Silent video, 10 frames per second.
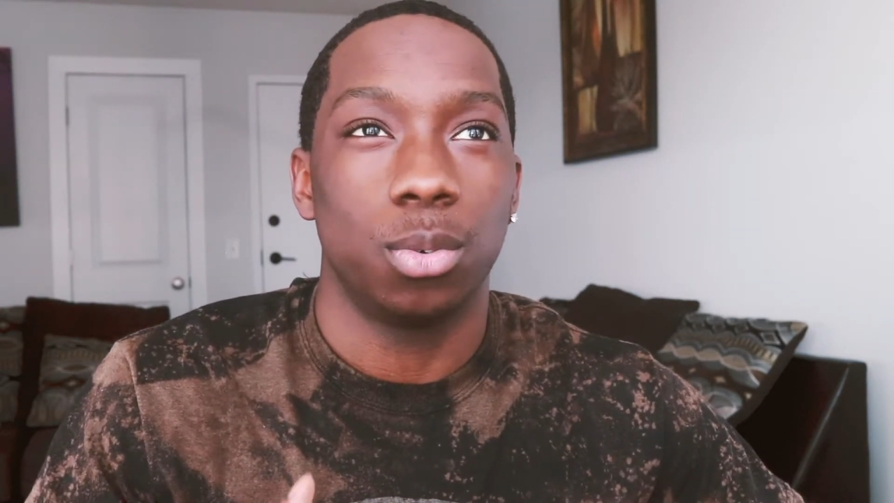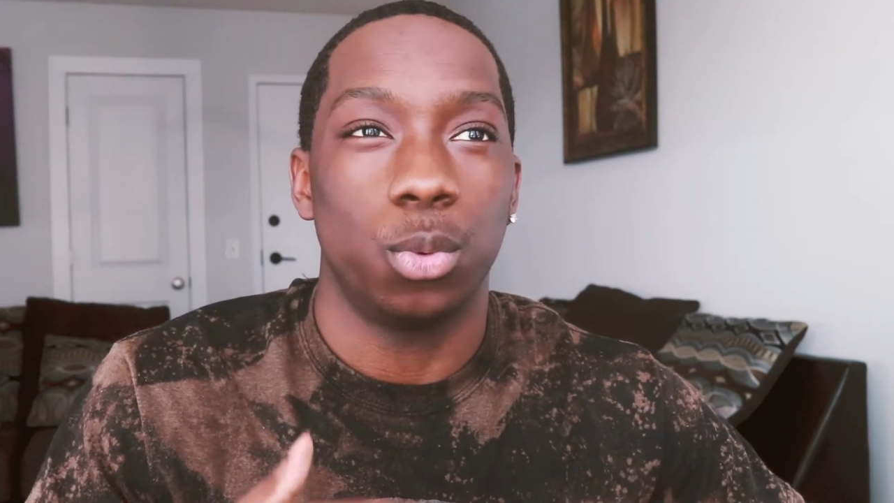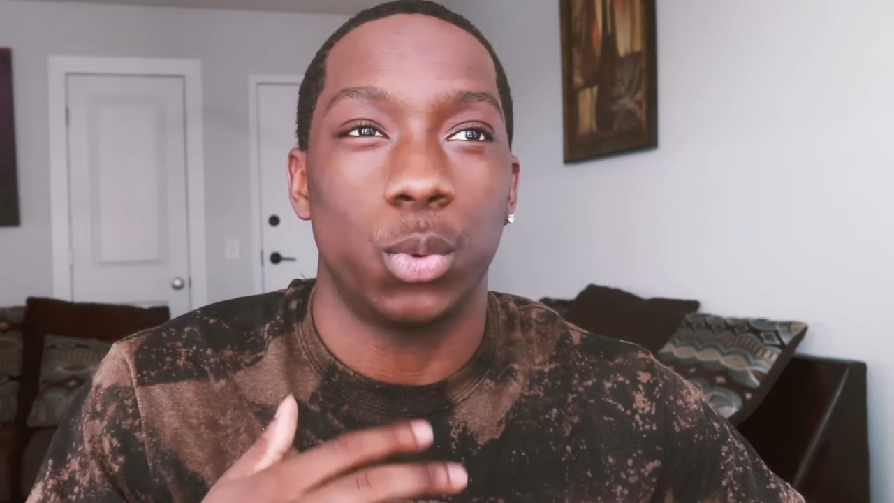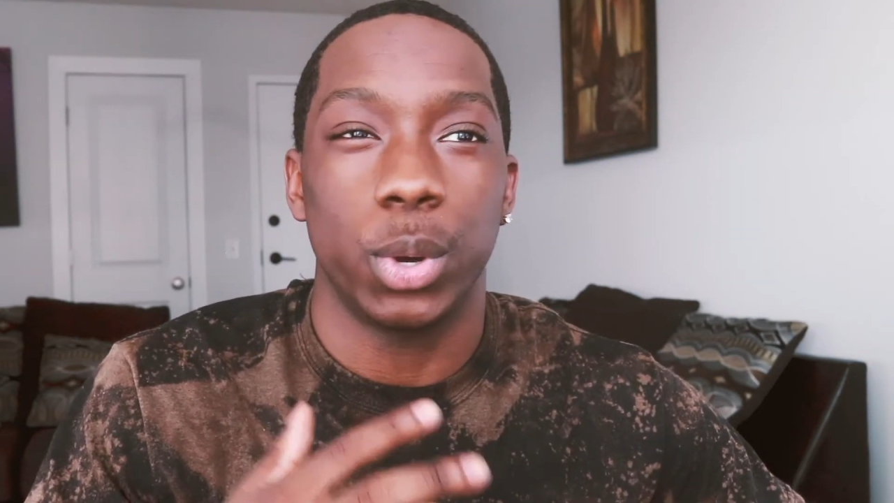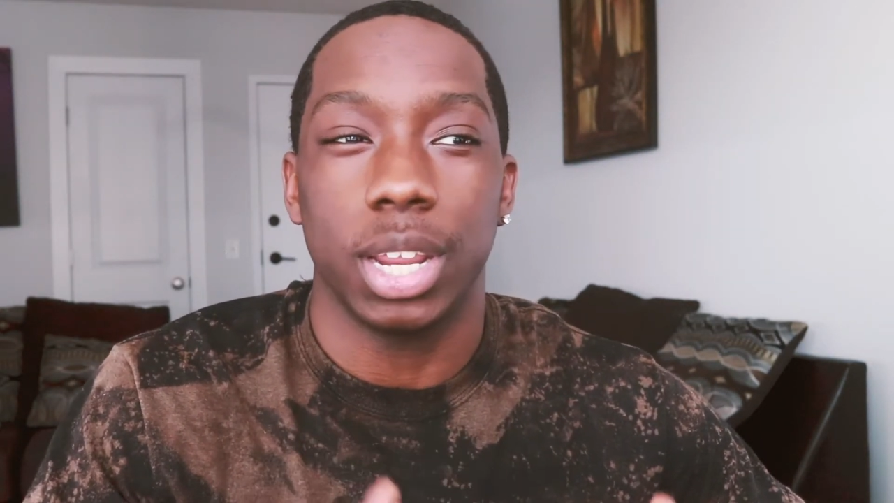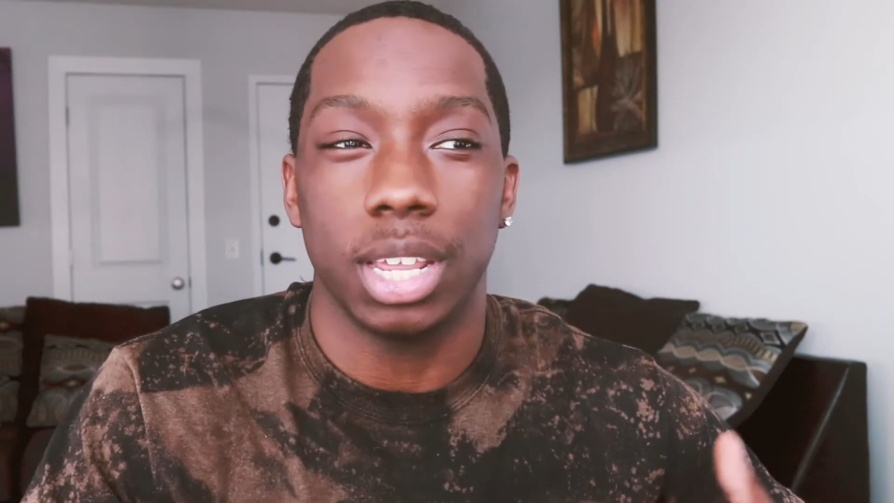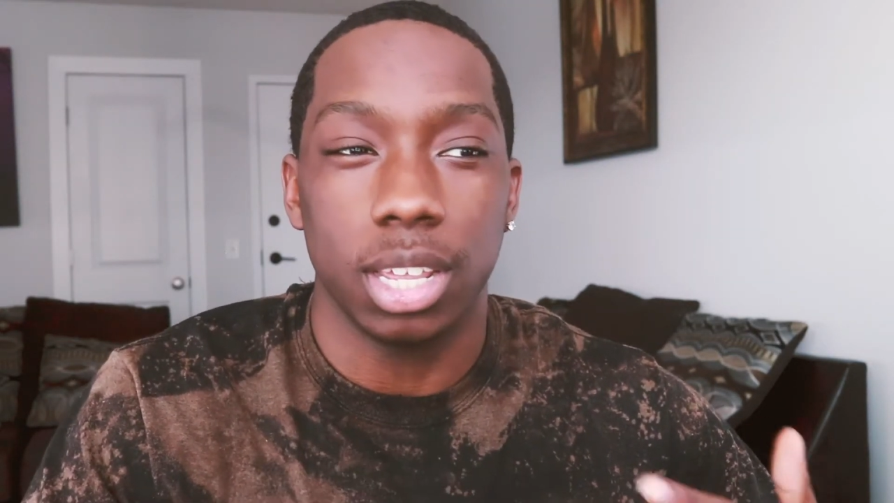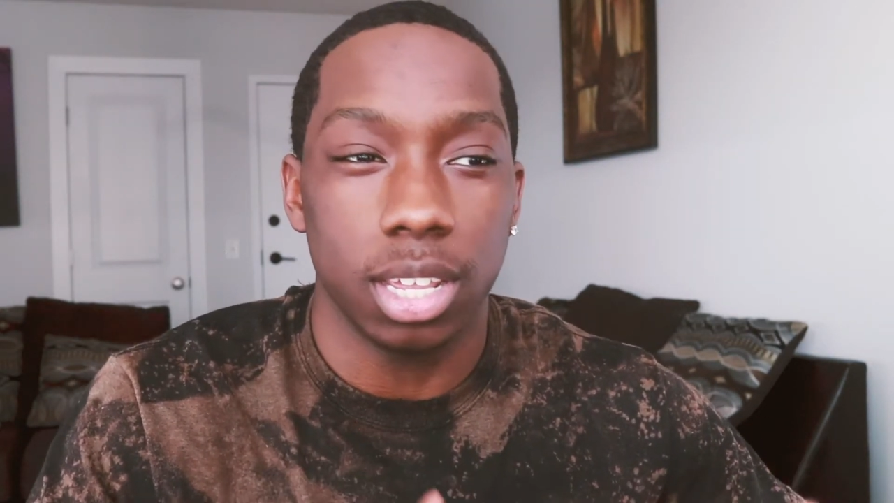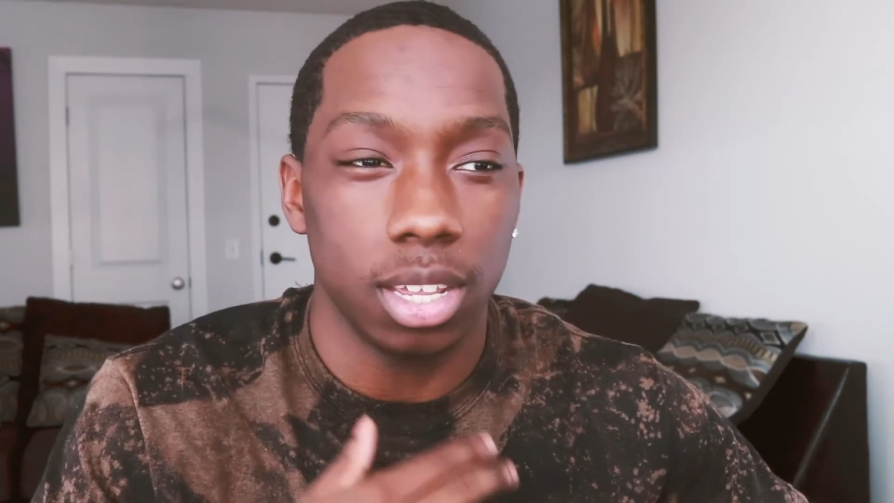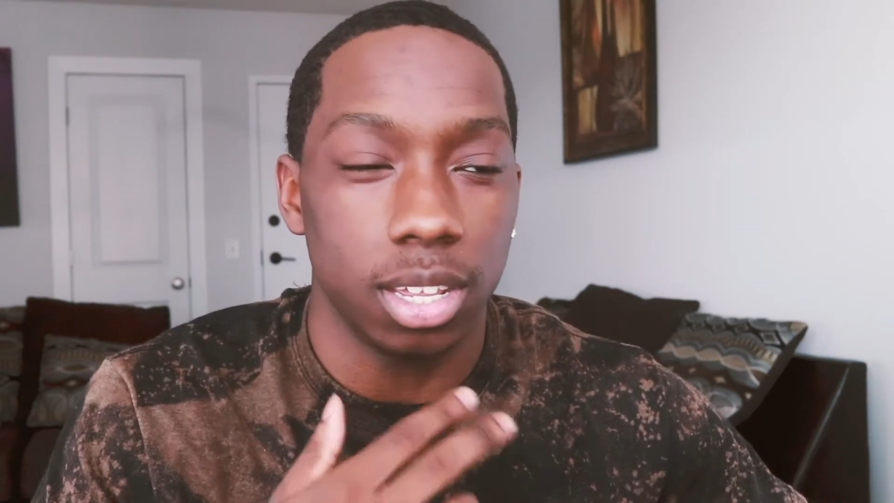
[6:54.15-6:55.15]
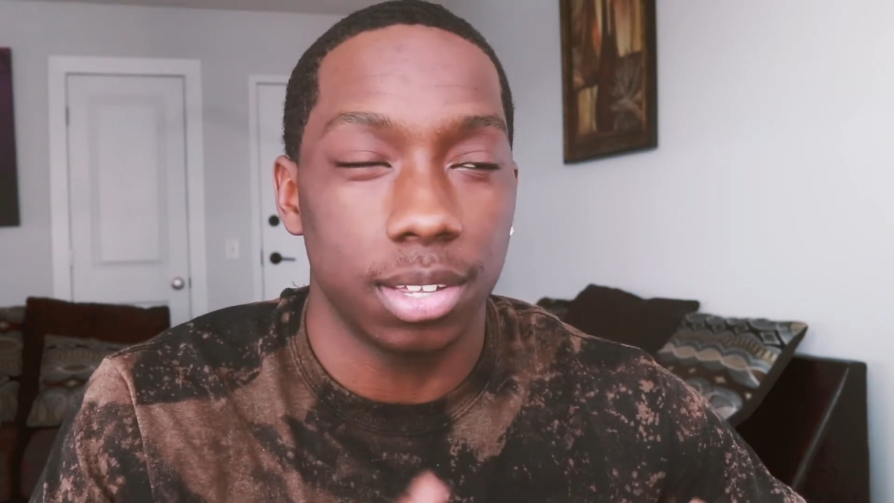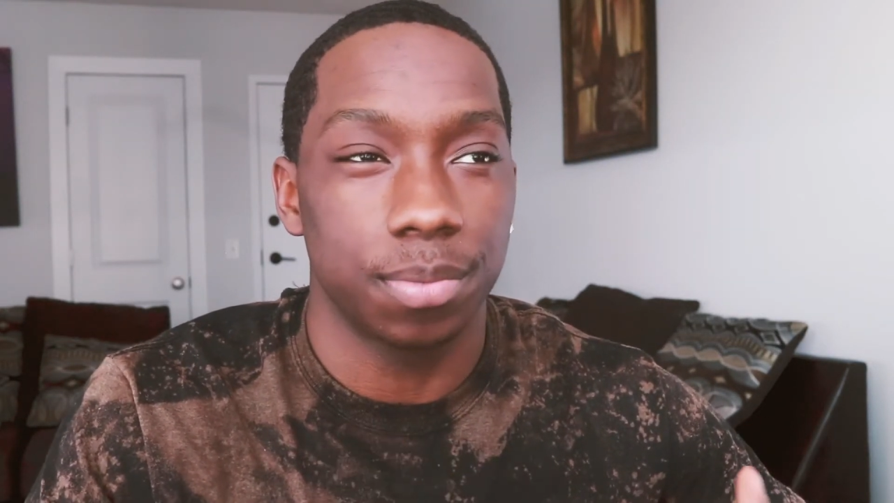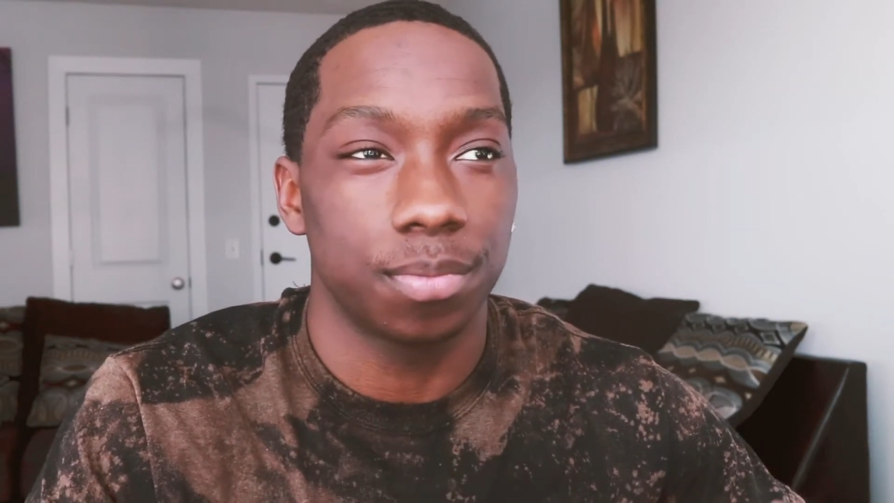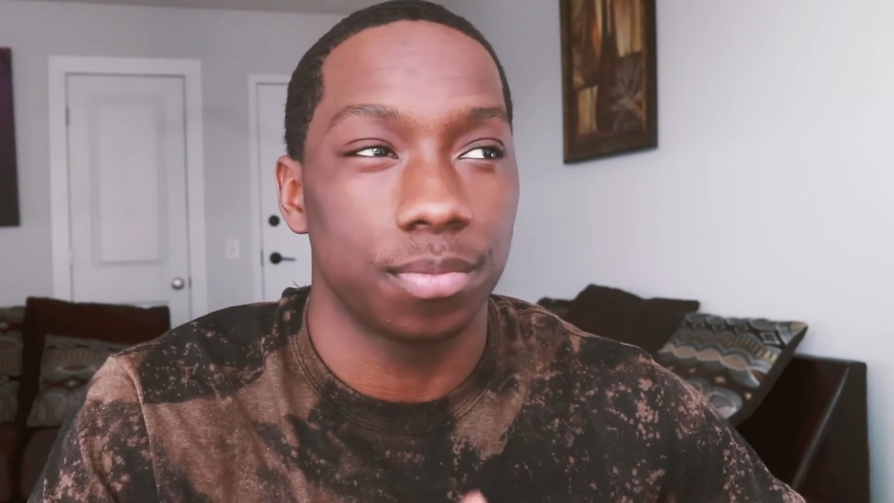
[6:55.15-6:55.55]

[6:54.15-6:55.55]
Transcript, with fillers: re